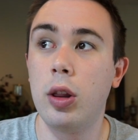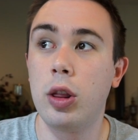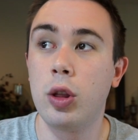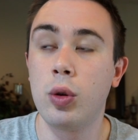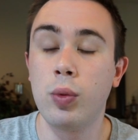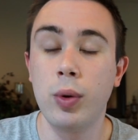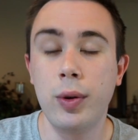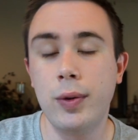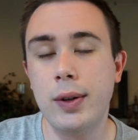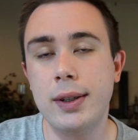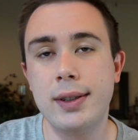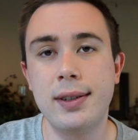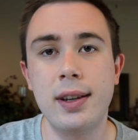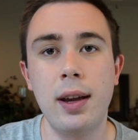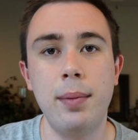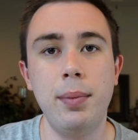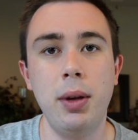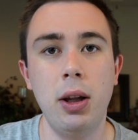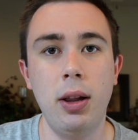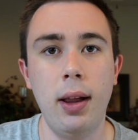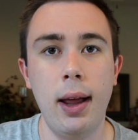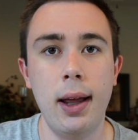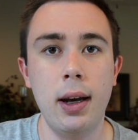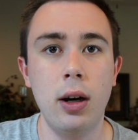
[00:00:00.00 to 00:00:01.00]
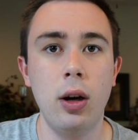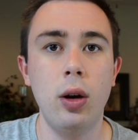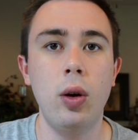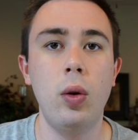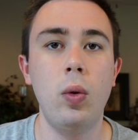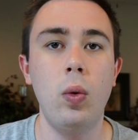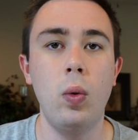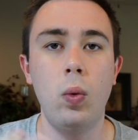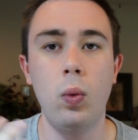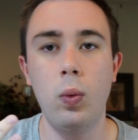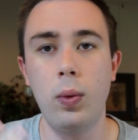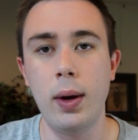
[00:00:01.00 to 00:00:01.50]
through a simulator
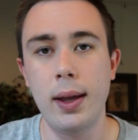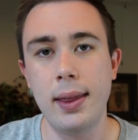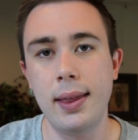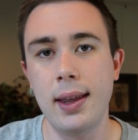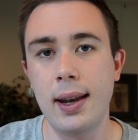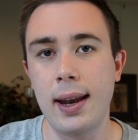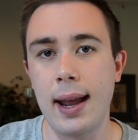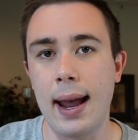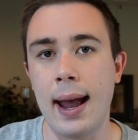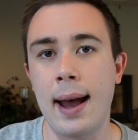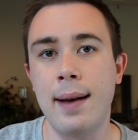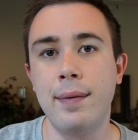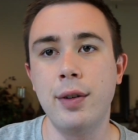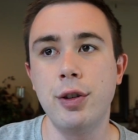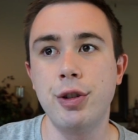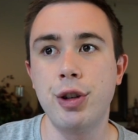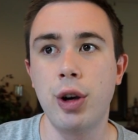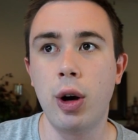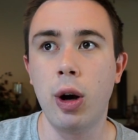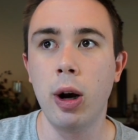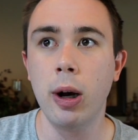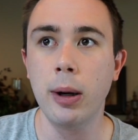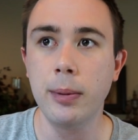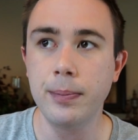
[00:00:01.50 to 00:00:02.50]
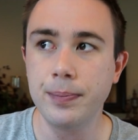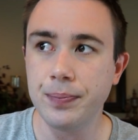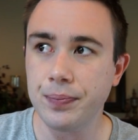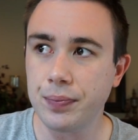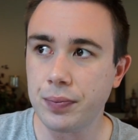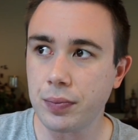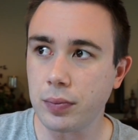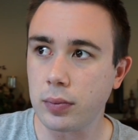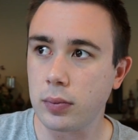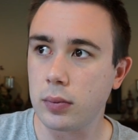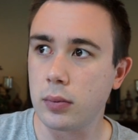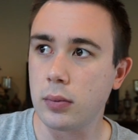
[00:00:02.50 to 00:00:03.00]
with an avatar,
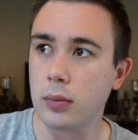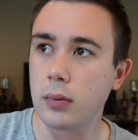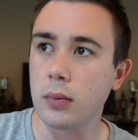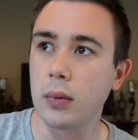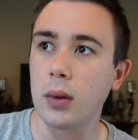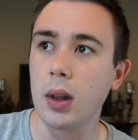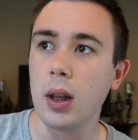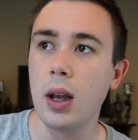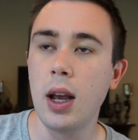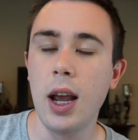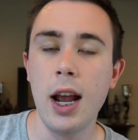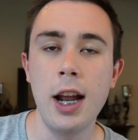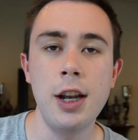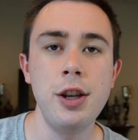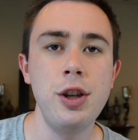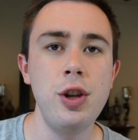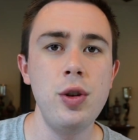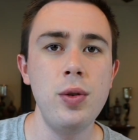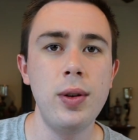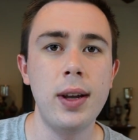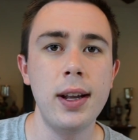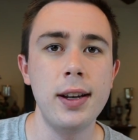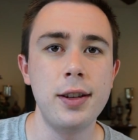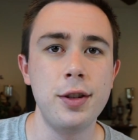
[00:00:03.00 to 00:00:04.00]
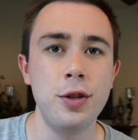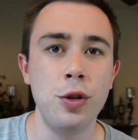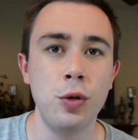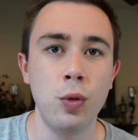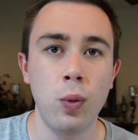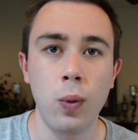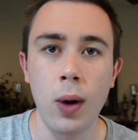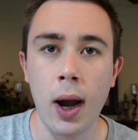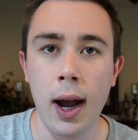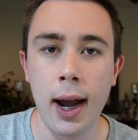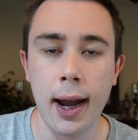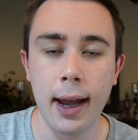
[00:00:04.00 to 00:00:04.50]
and you get to
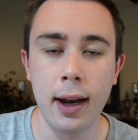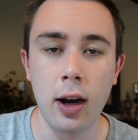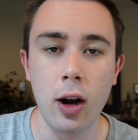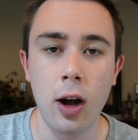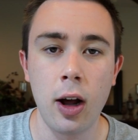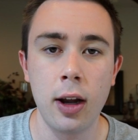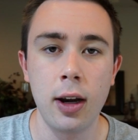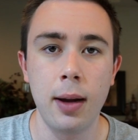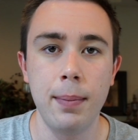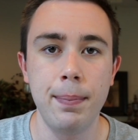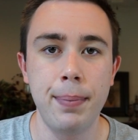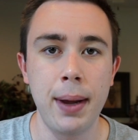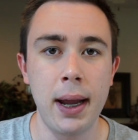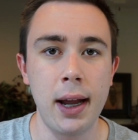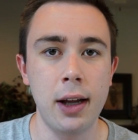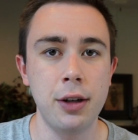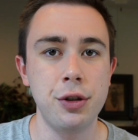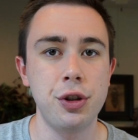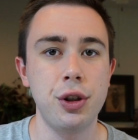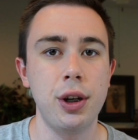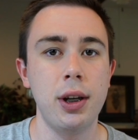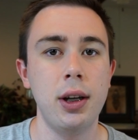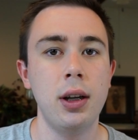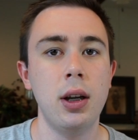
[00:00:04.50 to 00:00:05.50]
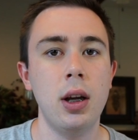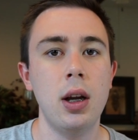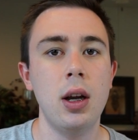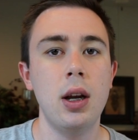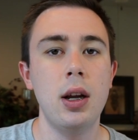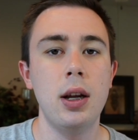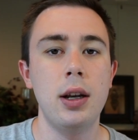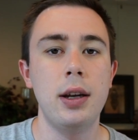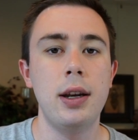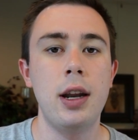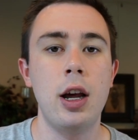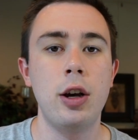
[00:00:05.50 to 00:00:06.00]
ride on a Banshee.
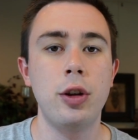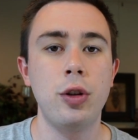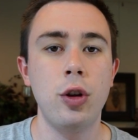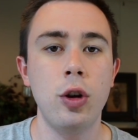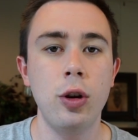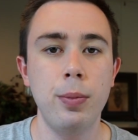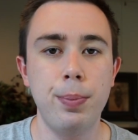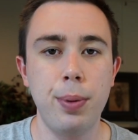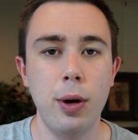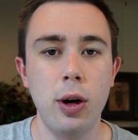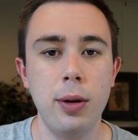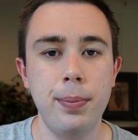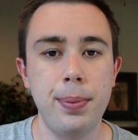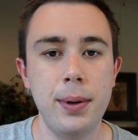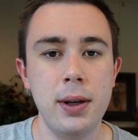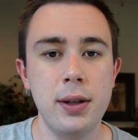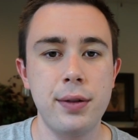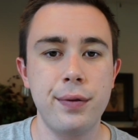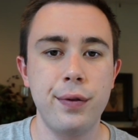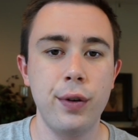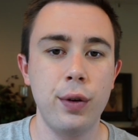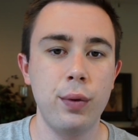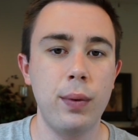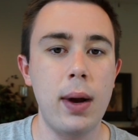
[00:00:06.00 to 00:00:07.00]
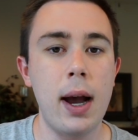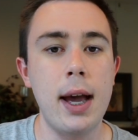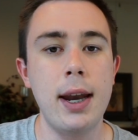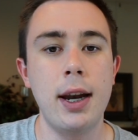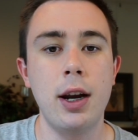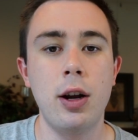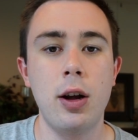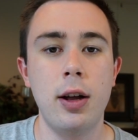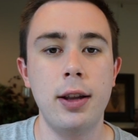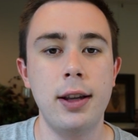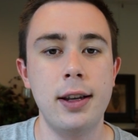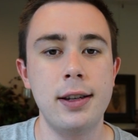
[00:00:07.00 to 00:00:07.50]
Now your purpose for
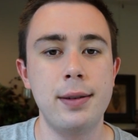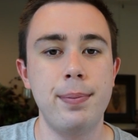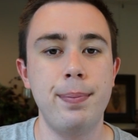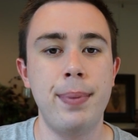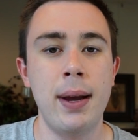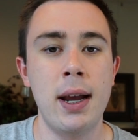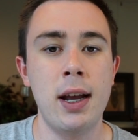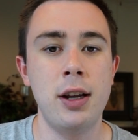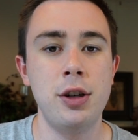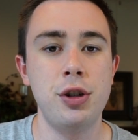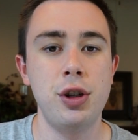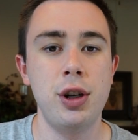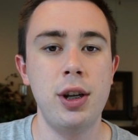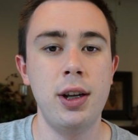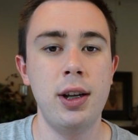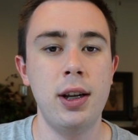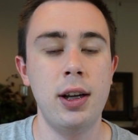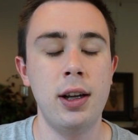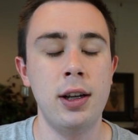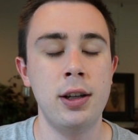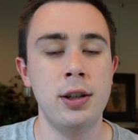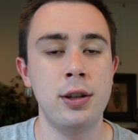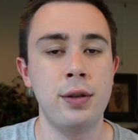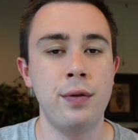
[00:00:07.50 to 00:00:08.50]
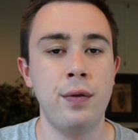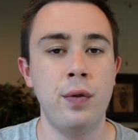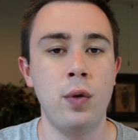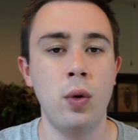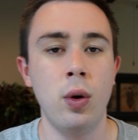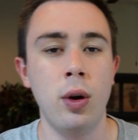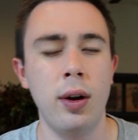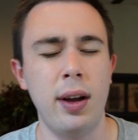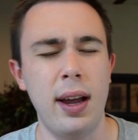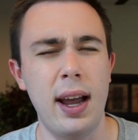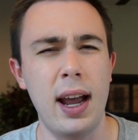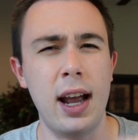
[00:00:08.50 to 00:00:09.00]
riding on this Banshee is
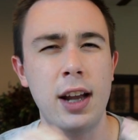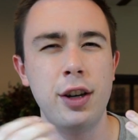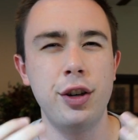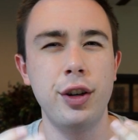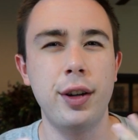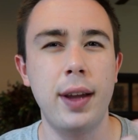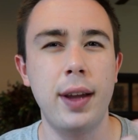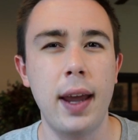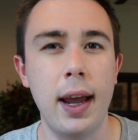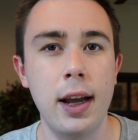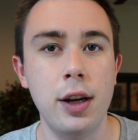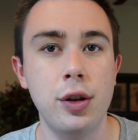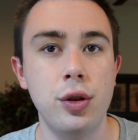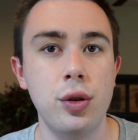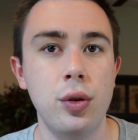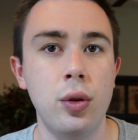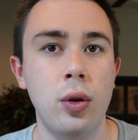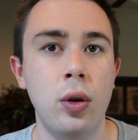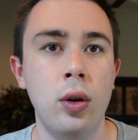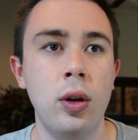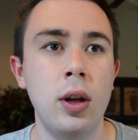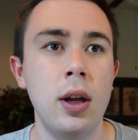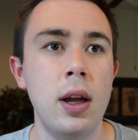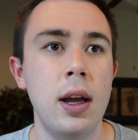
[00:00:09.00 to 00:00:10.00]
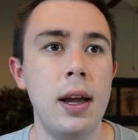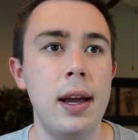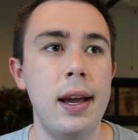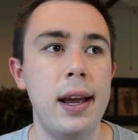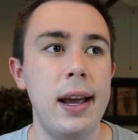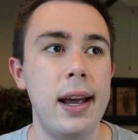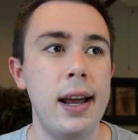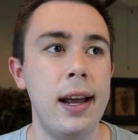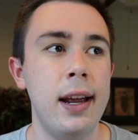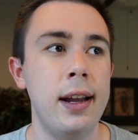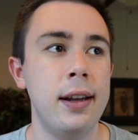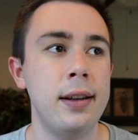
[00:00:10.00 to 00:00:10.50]
for educational
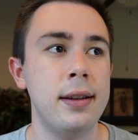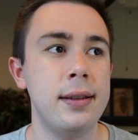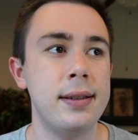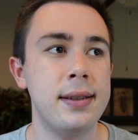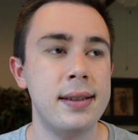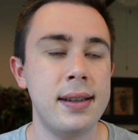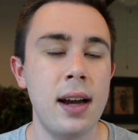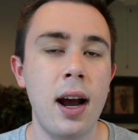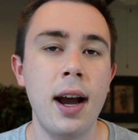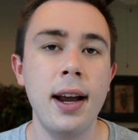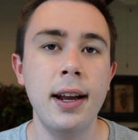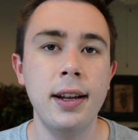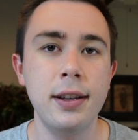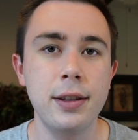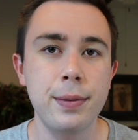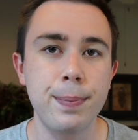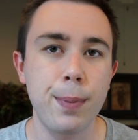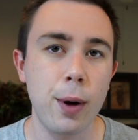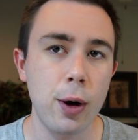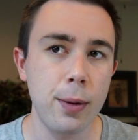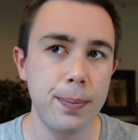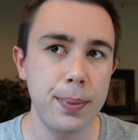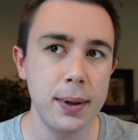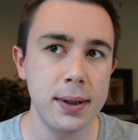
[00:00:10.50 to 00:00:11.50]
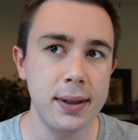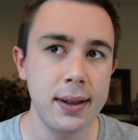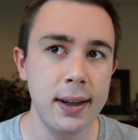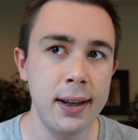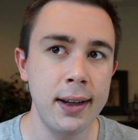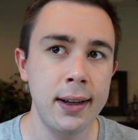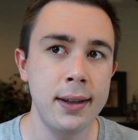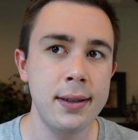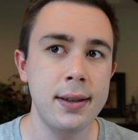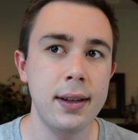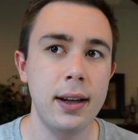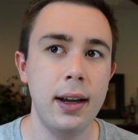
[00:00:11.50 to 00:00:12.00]
and science
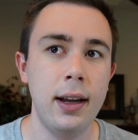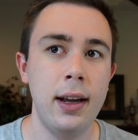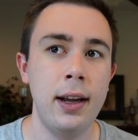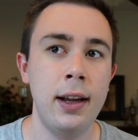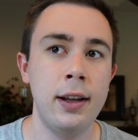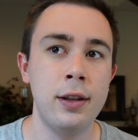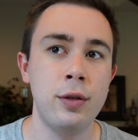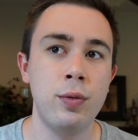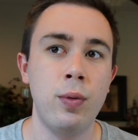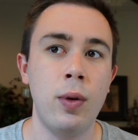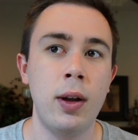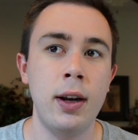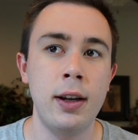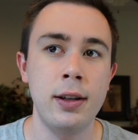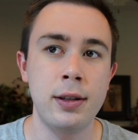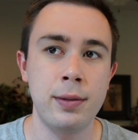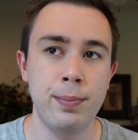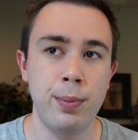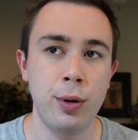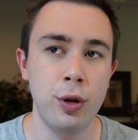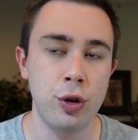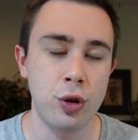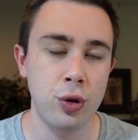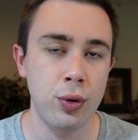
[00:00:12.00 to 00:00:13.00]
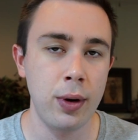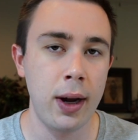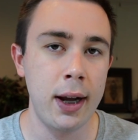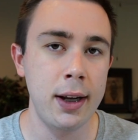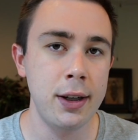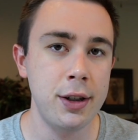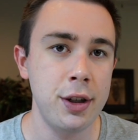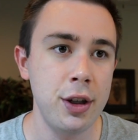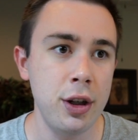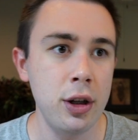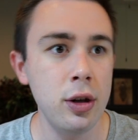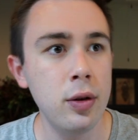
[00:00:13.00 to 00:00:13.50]
purposes, is what it's portrayed
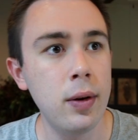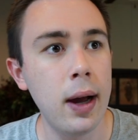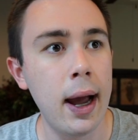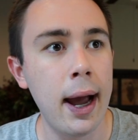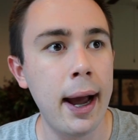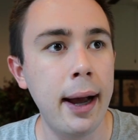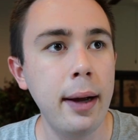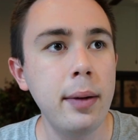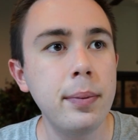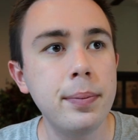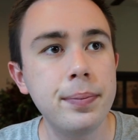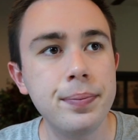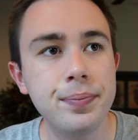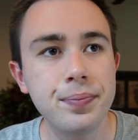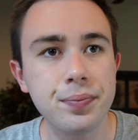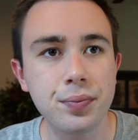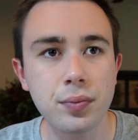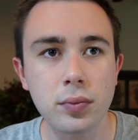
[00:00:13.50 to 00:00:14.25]
to you at.